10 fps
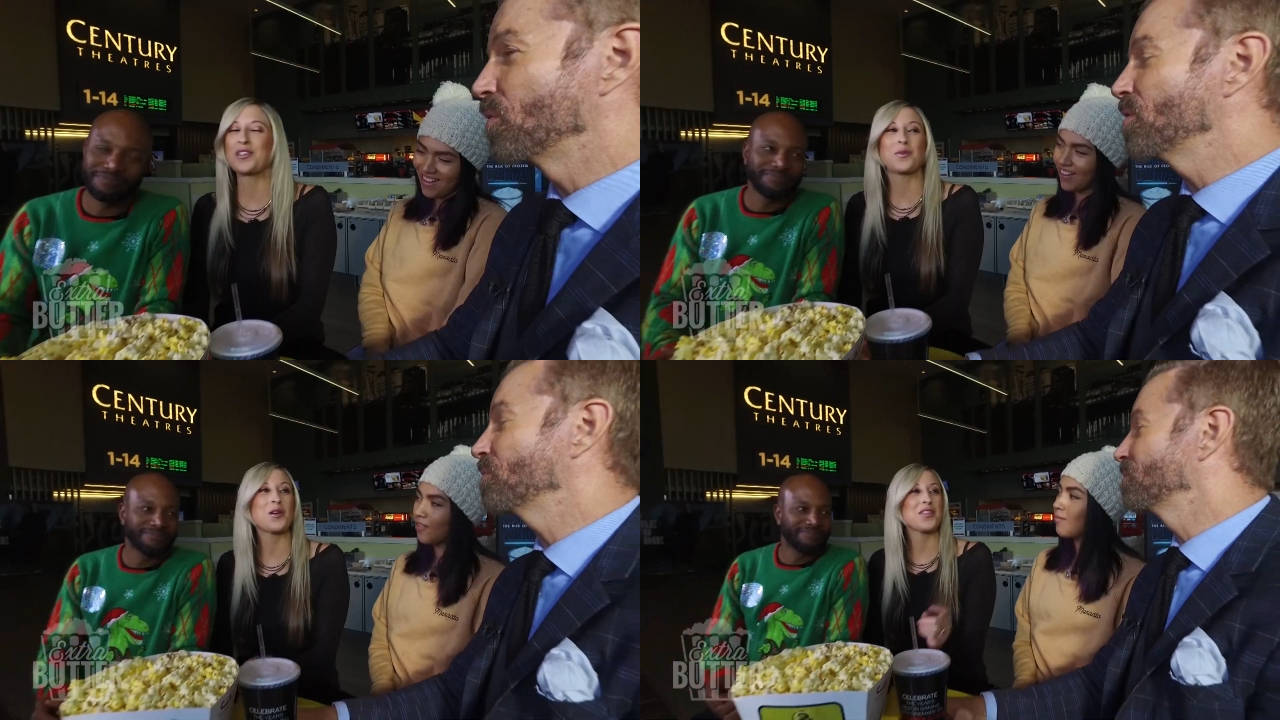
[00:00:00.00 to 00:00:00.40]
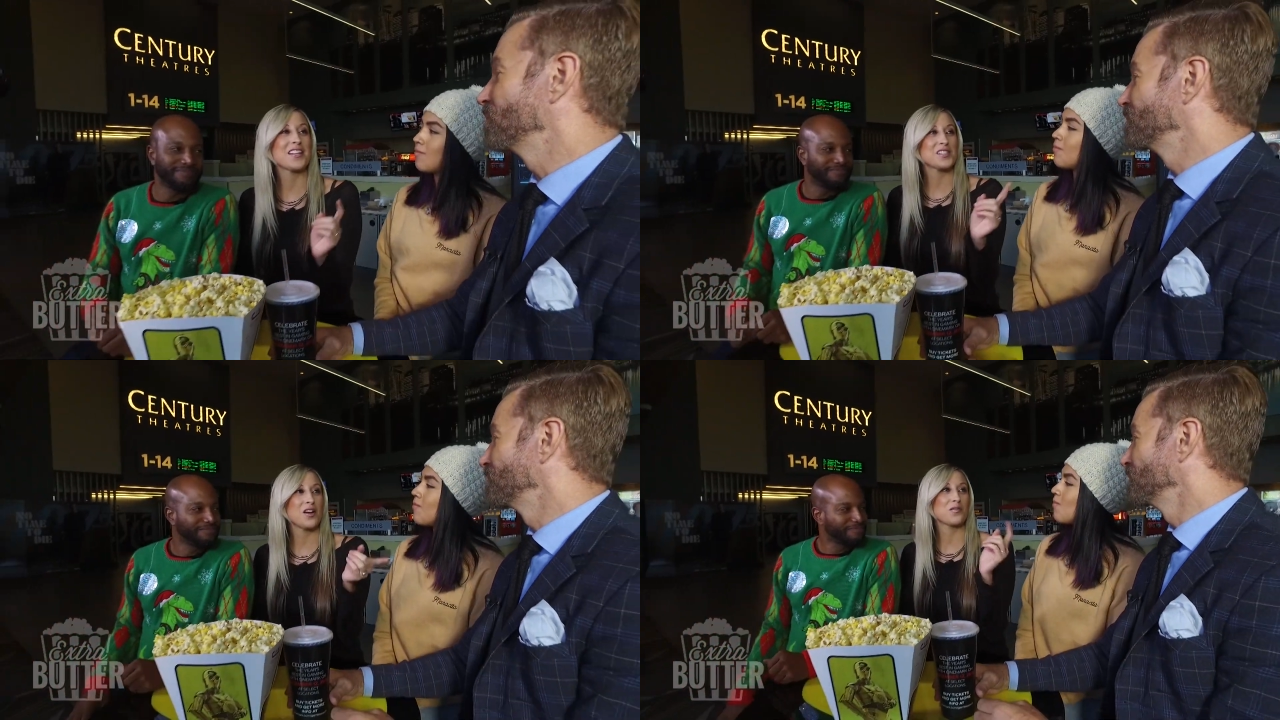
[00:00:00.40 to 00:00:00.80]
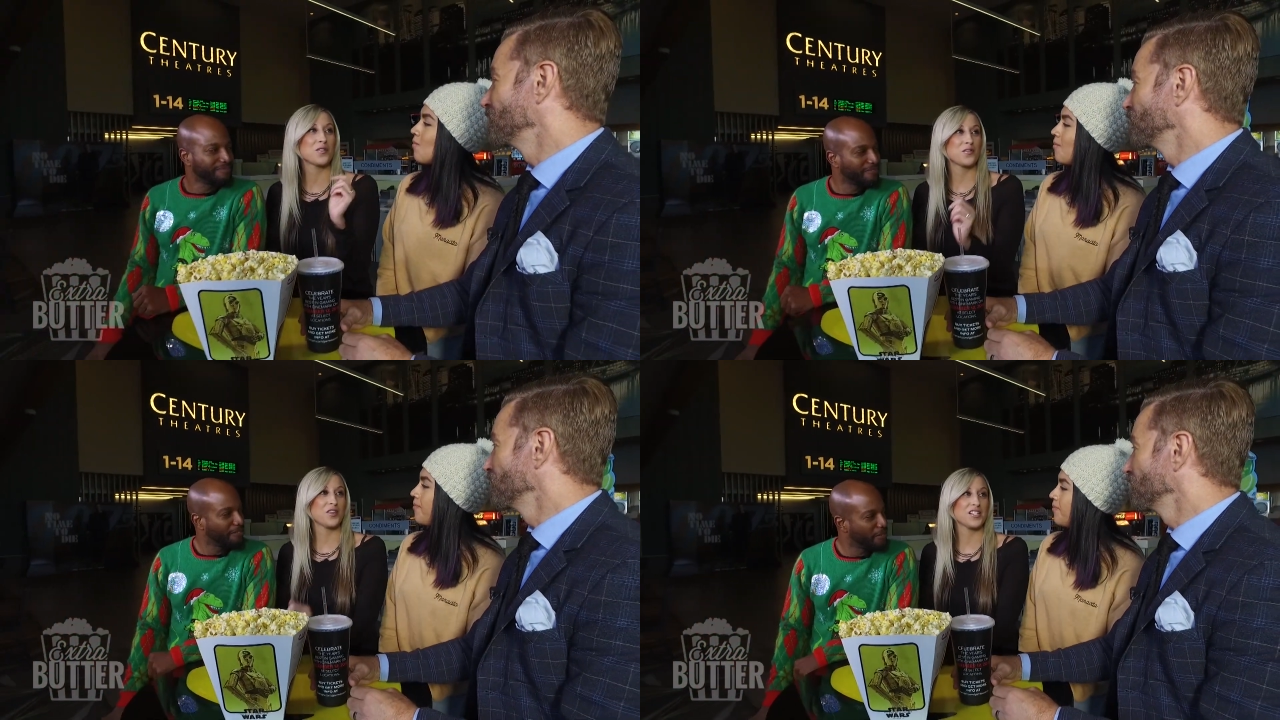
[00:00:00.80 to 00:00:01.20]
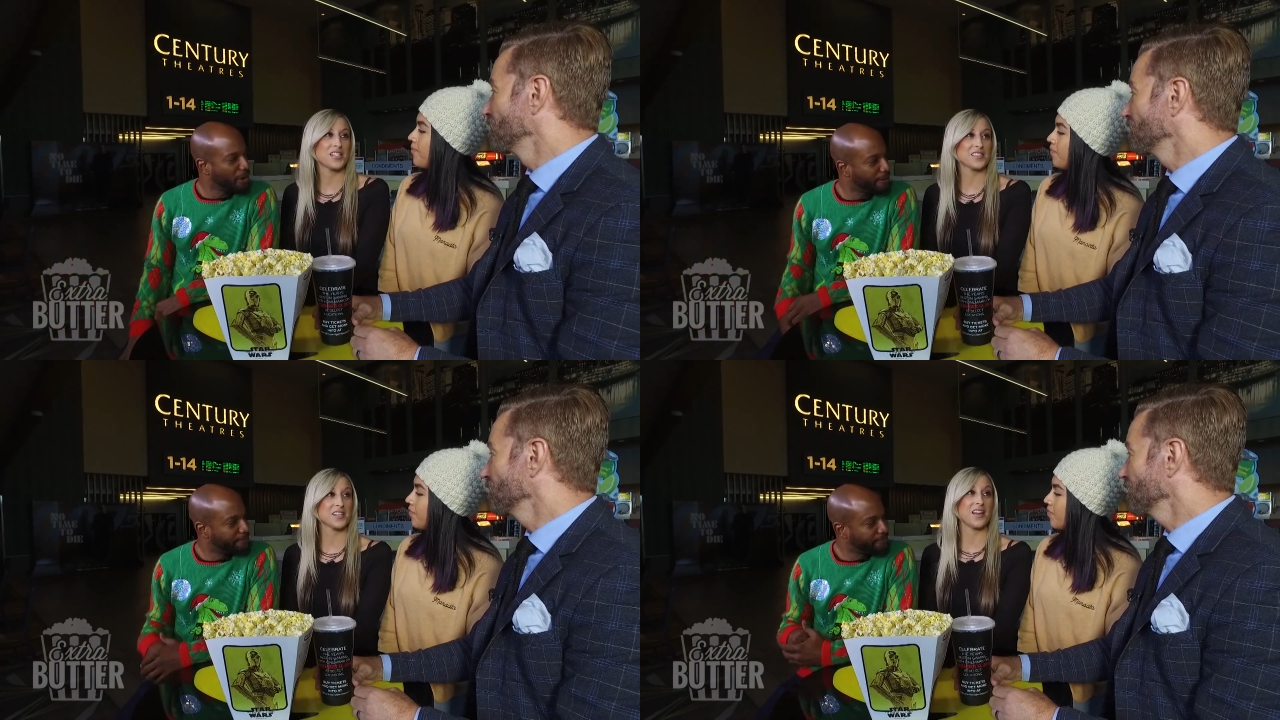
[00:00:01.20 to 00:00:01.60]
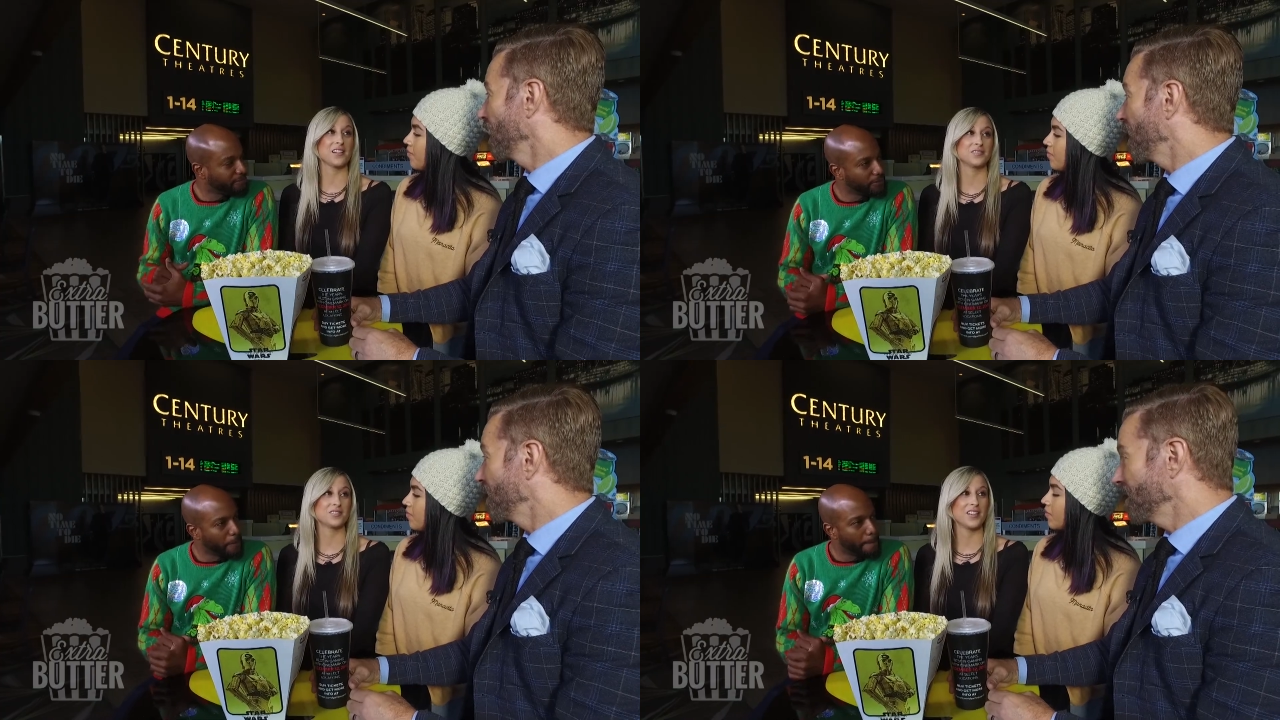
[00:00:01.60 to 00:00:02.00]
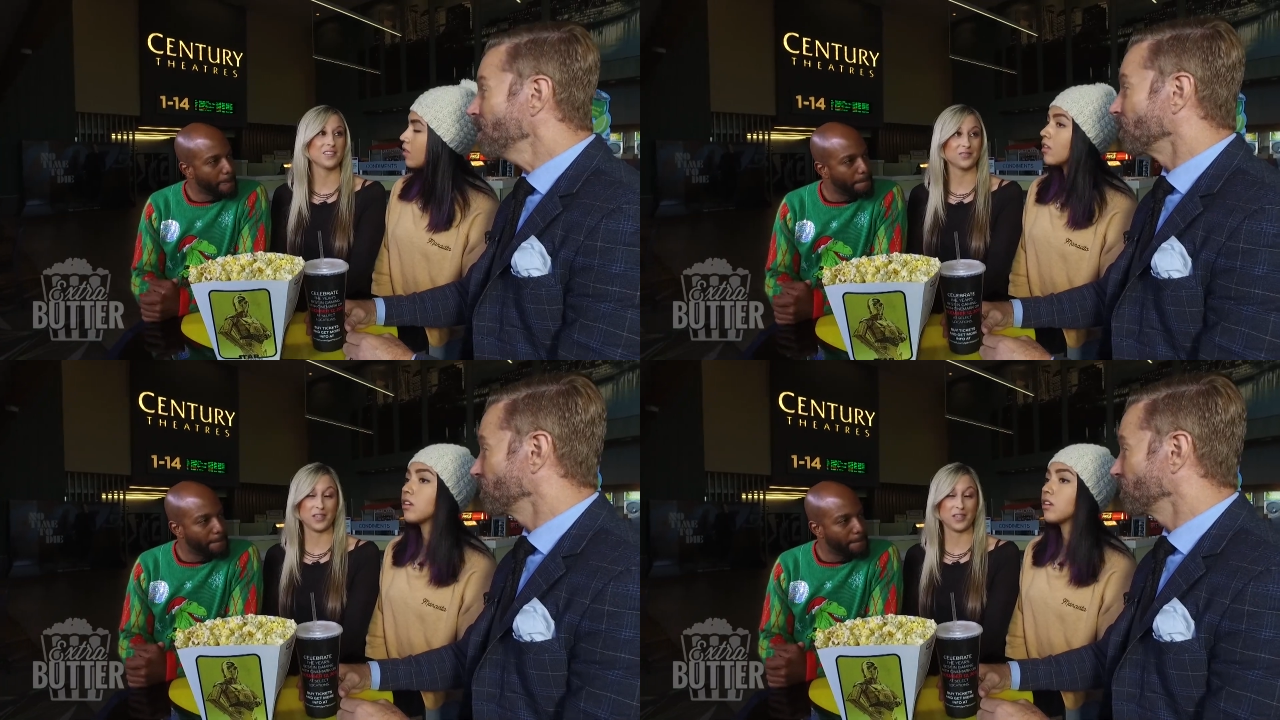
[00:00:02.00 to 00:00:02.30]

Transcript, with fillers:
Speaker 1: She wrote that song for Francesca. I know.